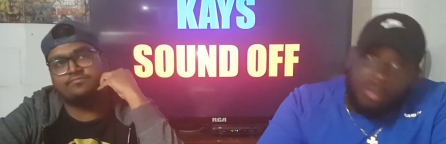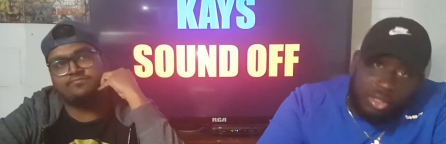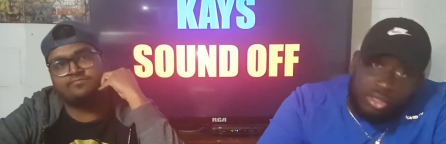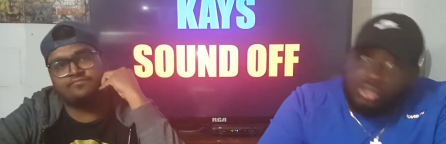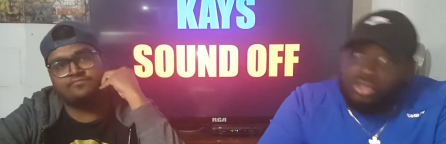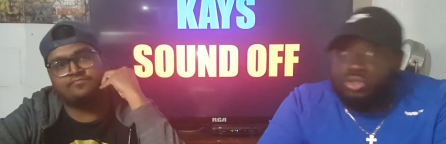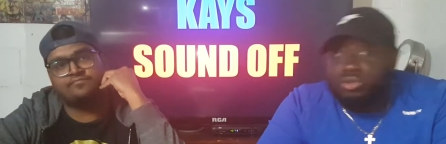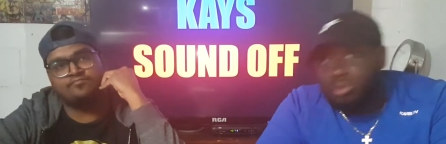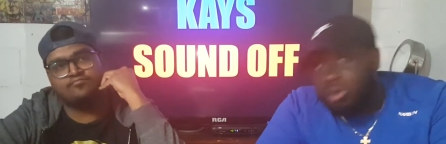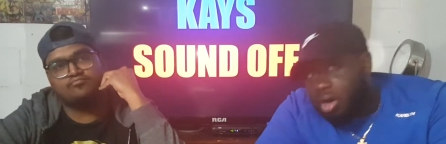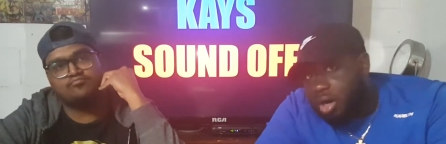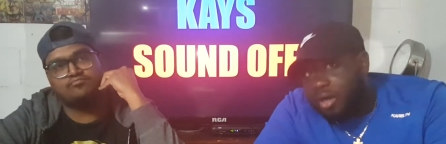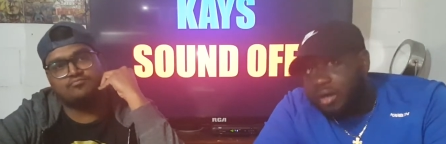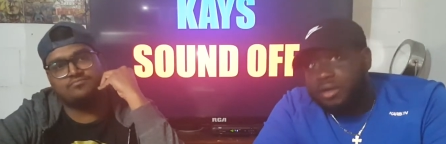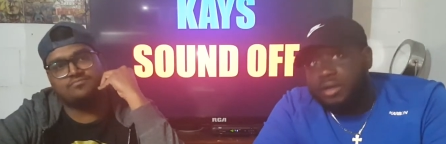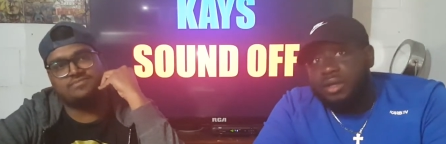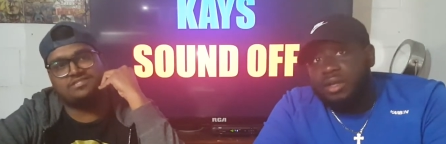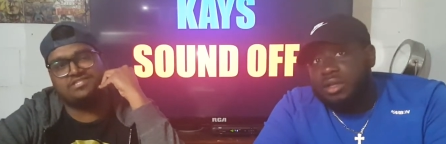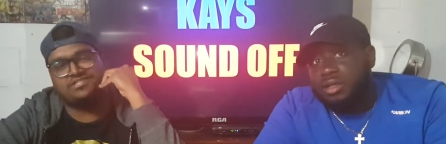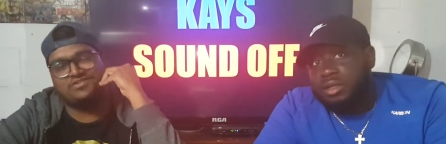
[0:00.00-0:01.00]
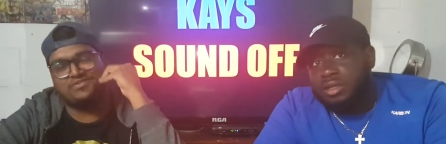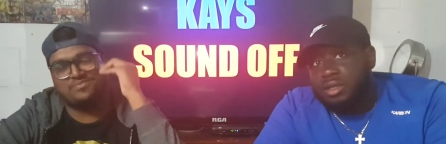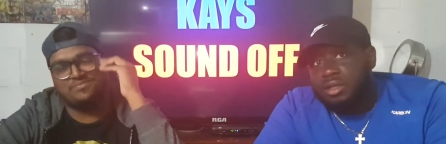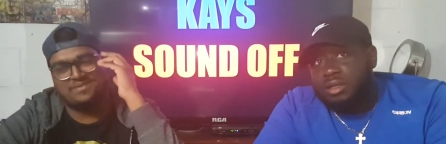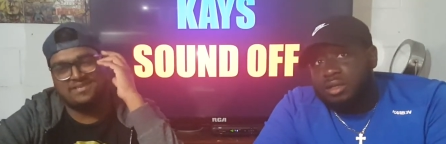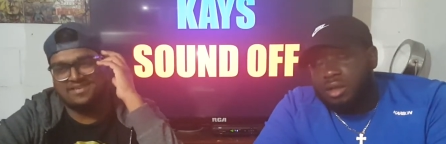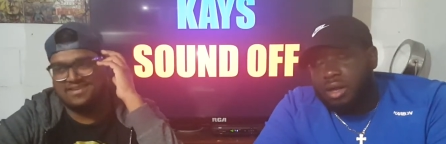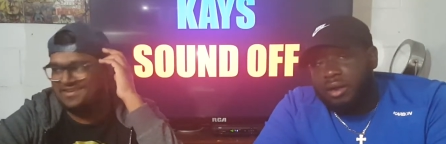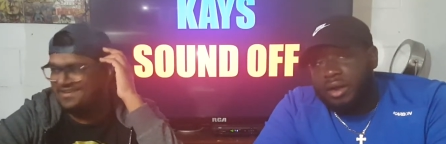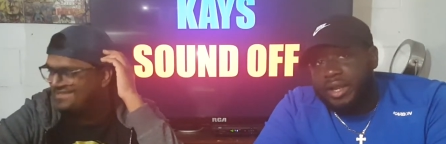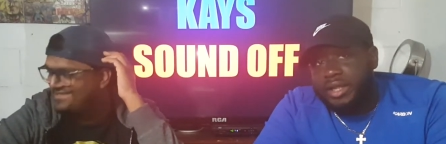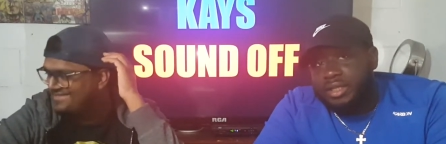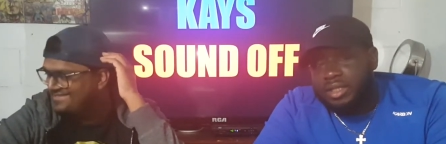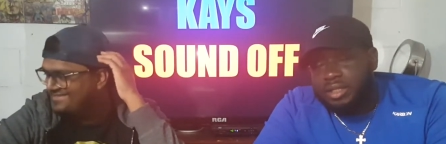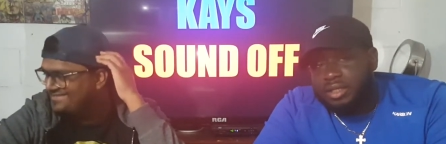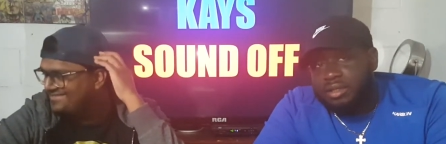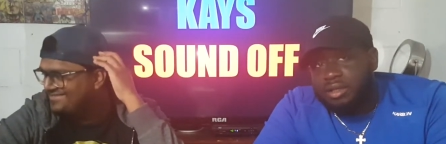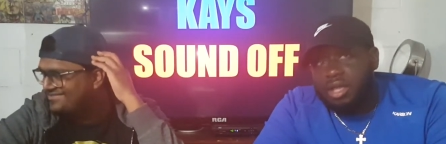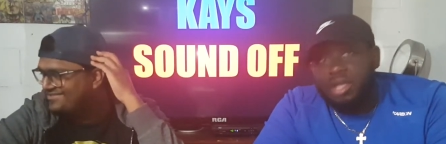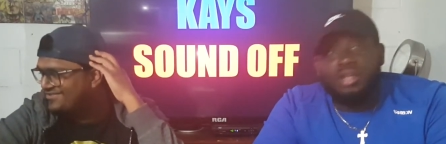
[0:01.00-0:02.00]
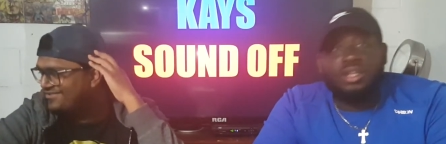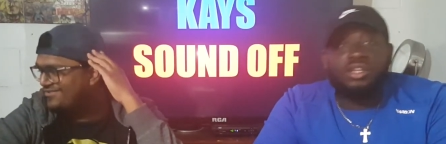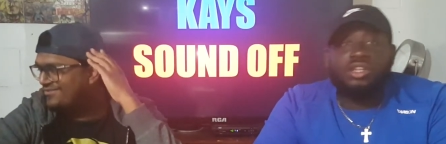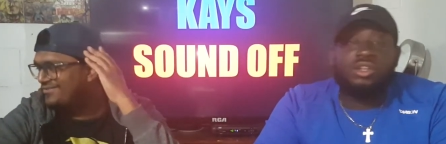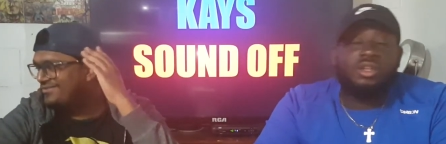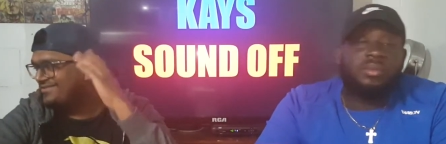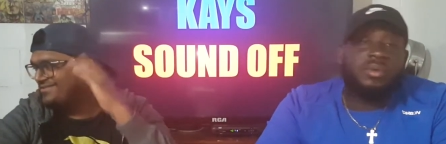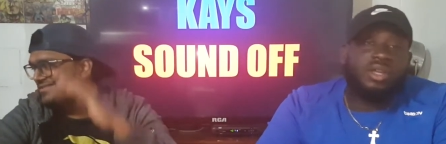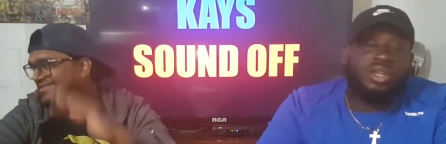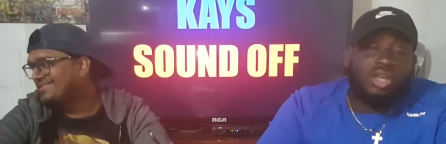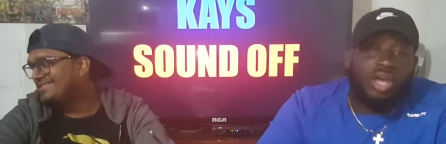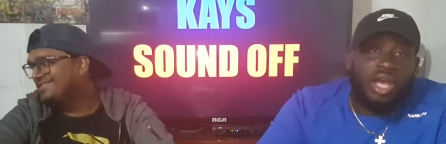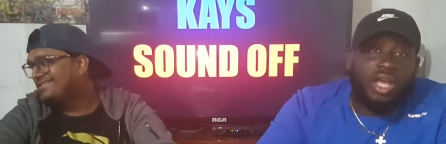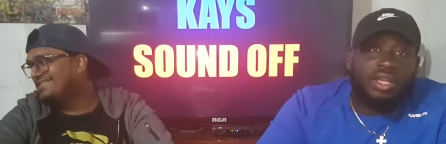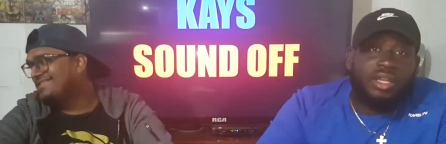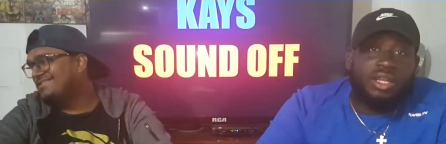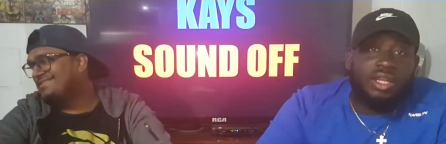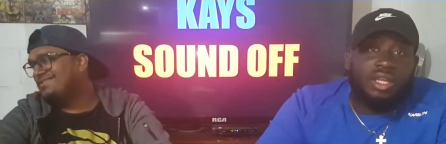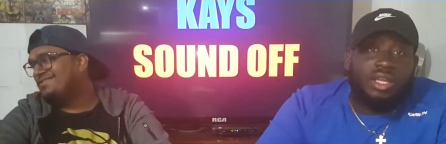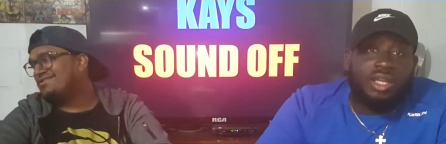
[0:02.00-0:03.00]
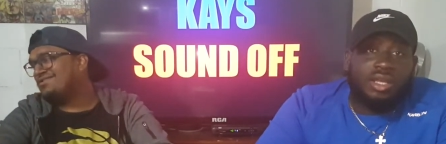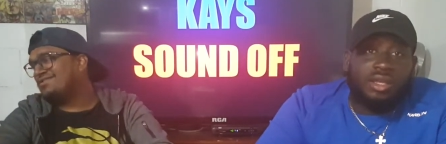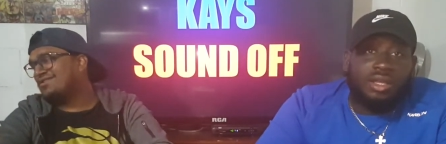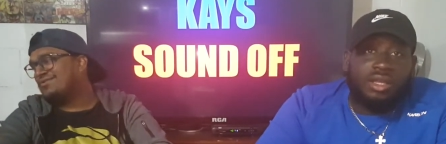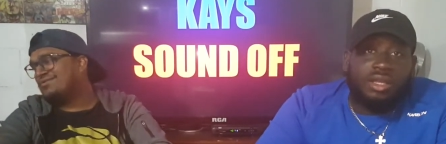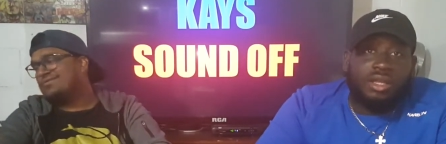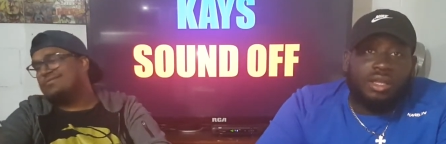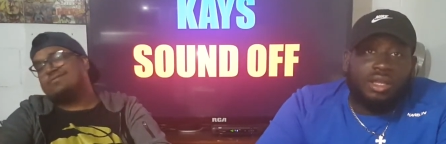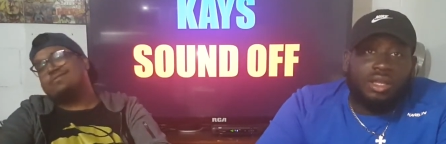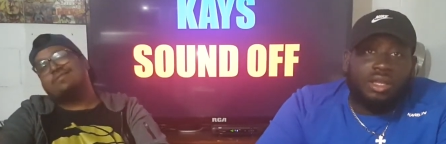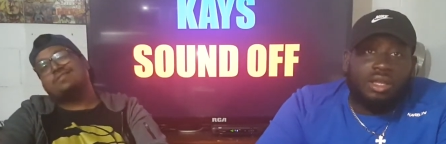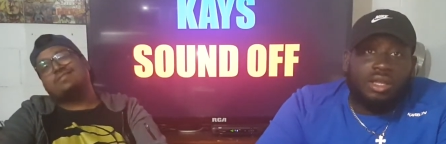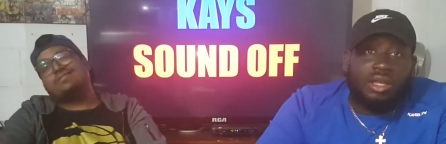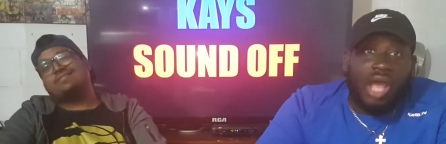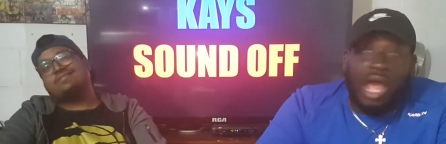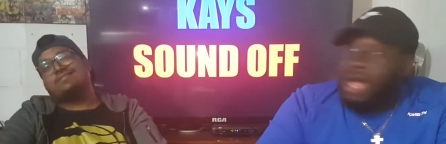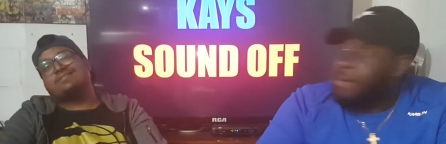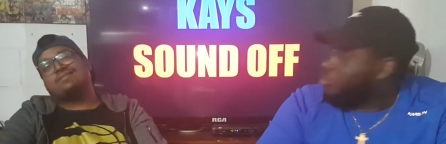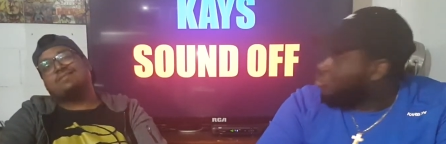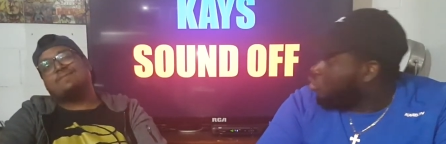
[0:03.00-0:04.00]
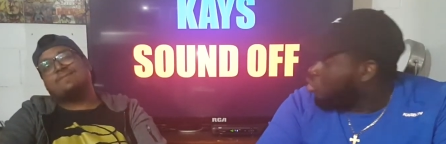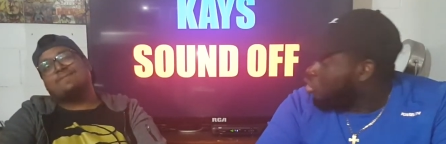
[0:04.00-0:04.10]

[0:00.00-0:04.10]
Speaker 1: monkey you are. All right, so and then he'd have been good. You're so rude. I'm